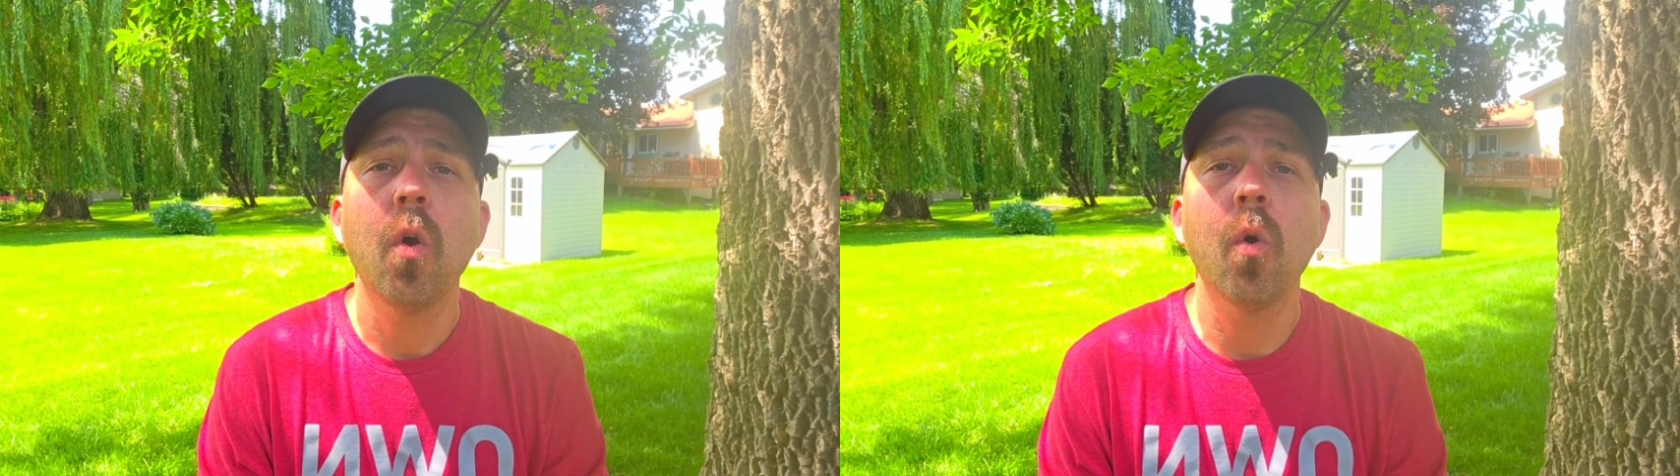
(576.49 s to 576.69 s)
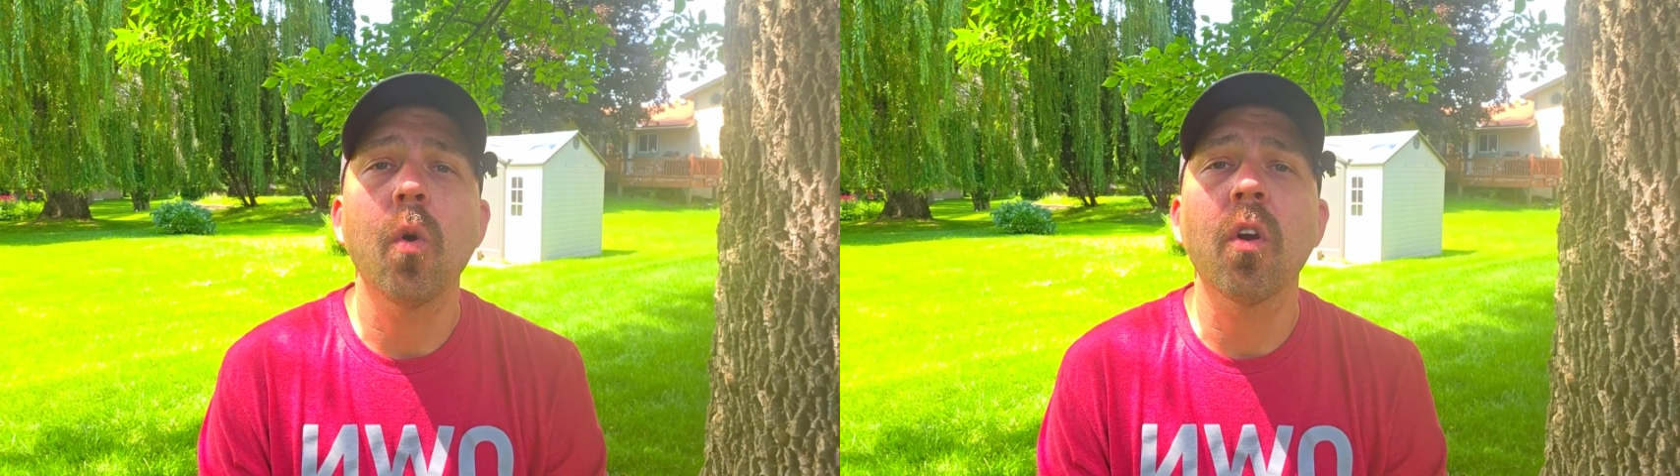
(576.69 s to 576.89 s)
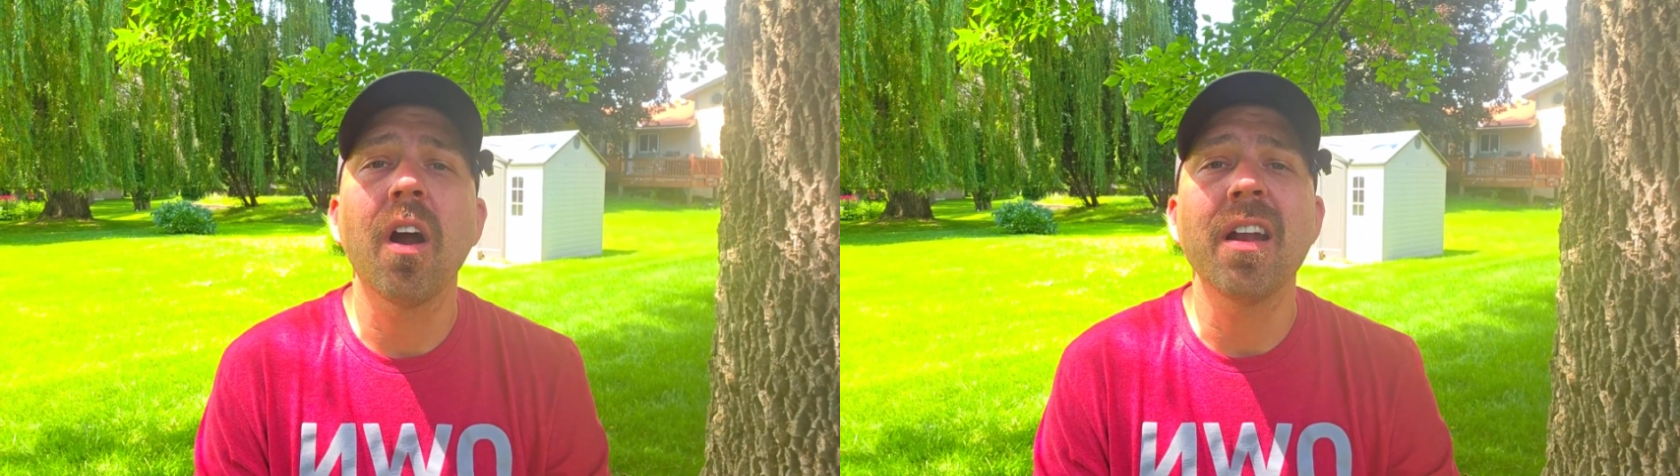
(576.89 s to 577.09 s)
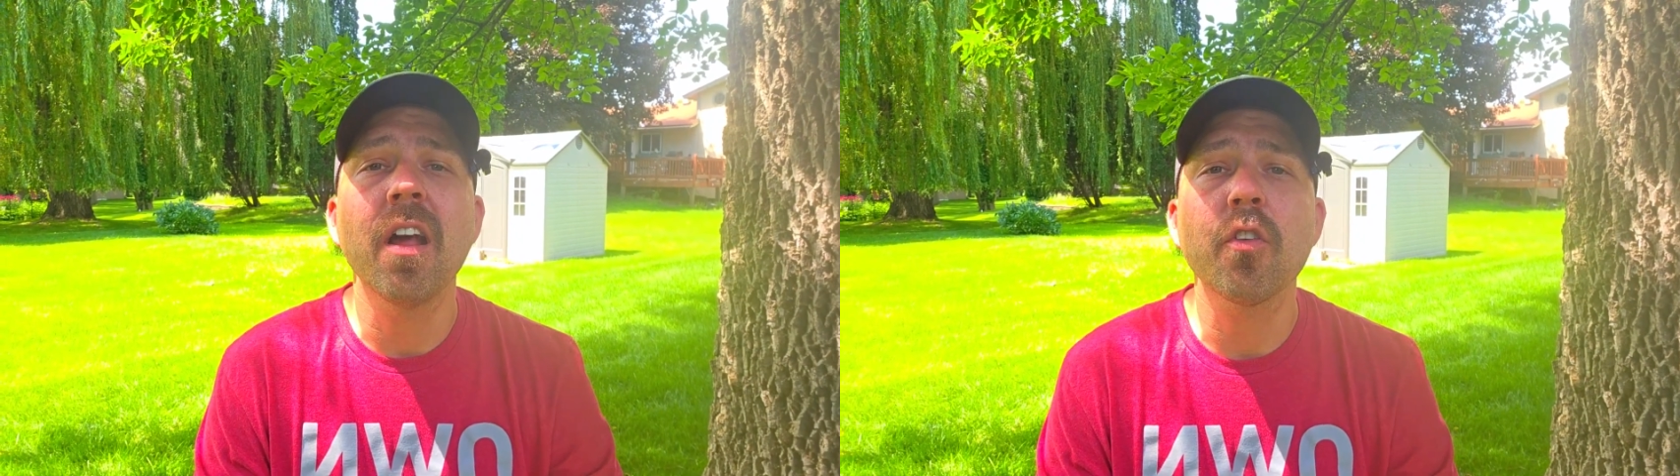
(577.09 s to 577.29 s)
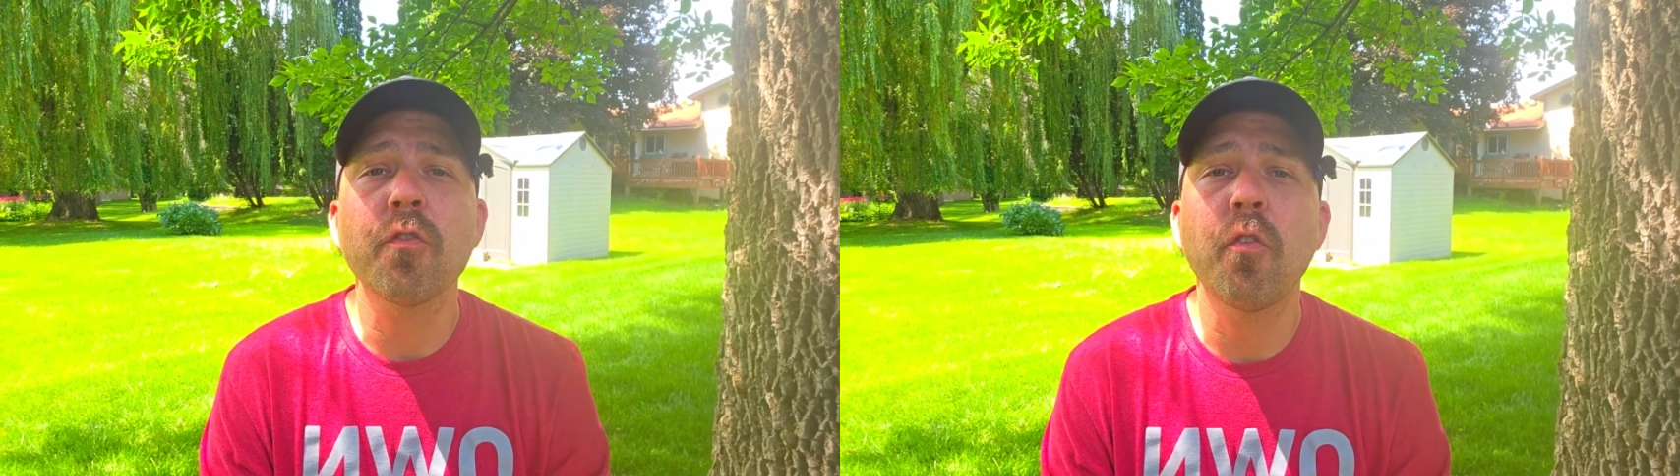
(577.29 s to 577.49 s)
or
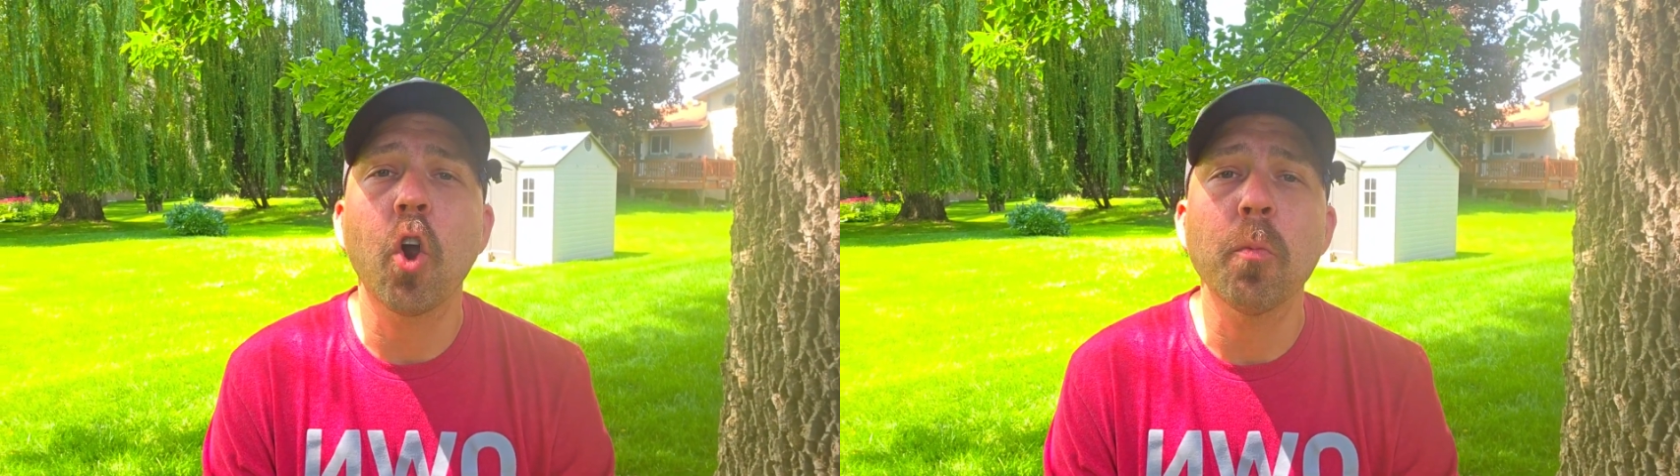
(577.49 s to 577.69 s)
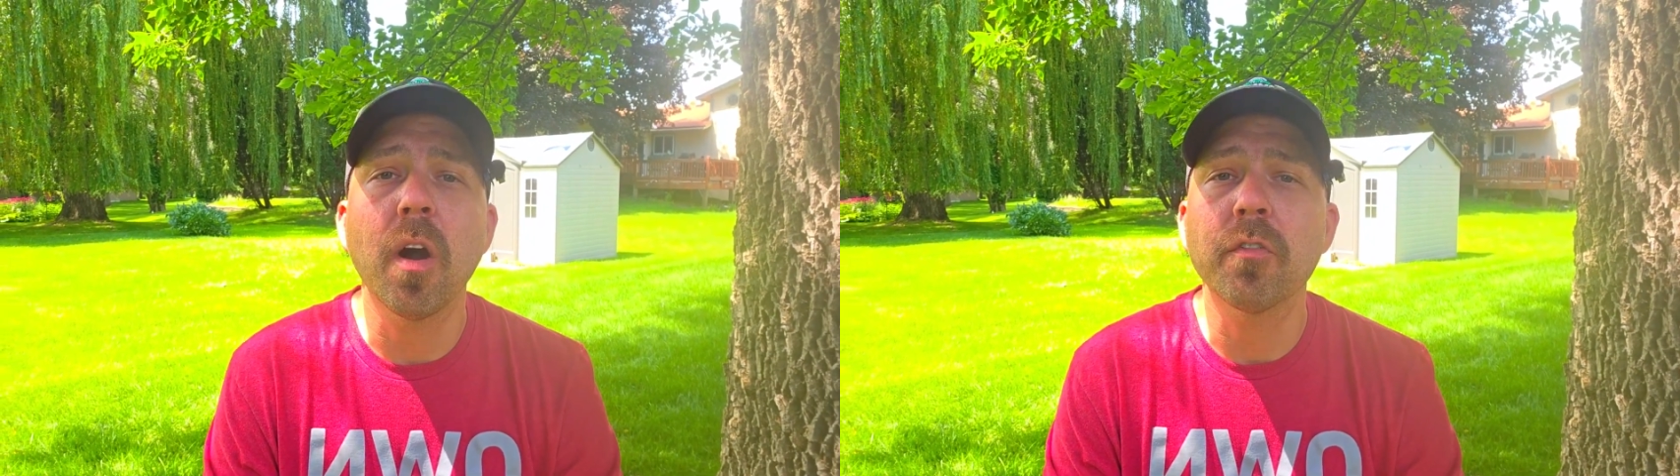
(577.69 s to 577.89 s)
another form